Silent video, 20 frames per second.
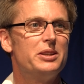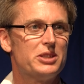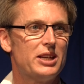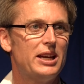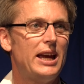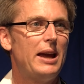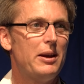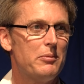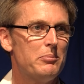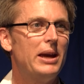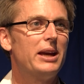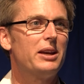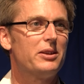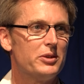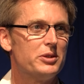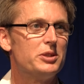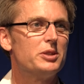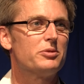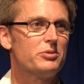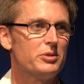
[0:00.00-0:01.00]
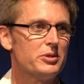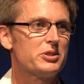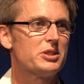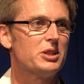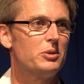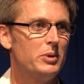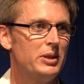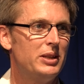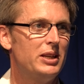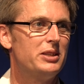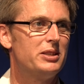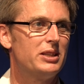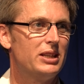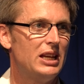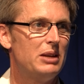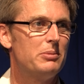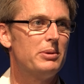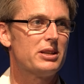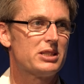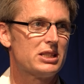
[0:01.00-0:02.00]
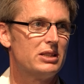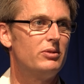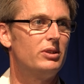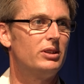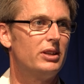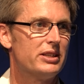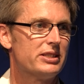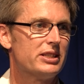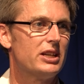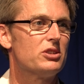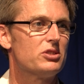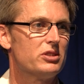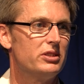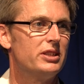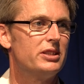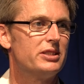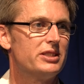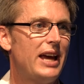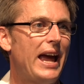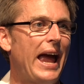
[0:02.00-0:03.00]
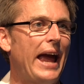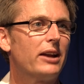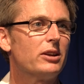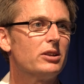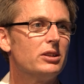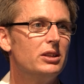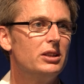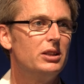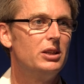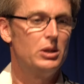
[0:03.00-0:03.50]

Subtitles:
to make the difference that we need to keep our civilization intact.